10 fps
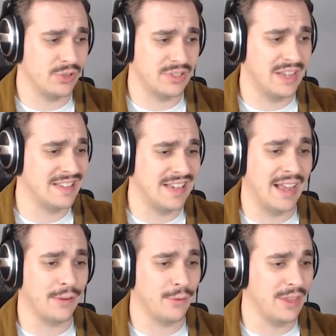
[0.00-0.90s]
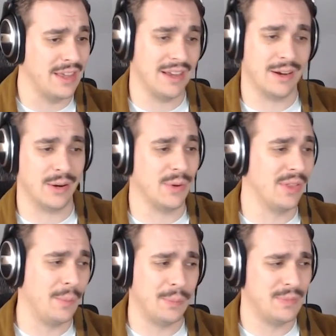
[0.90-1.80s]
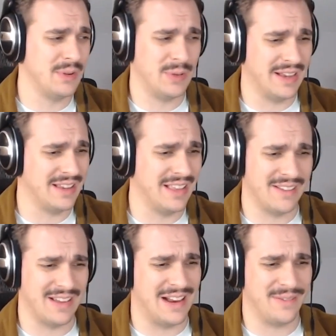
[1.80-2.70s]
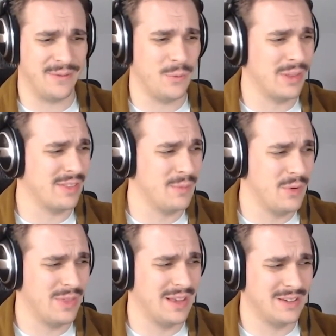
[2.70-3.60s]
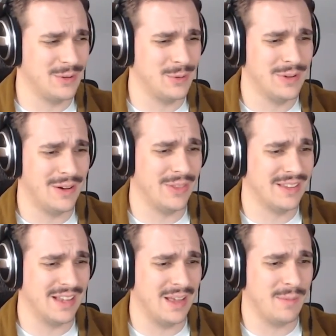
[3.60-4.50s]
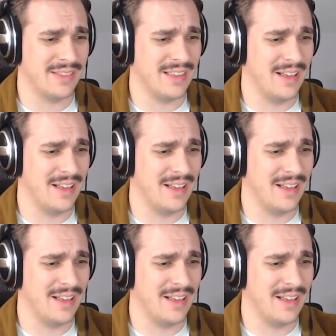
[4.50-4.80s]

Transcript: set tag for the year where they'll do like, what's the movie they do all the time? It's,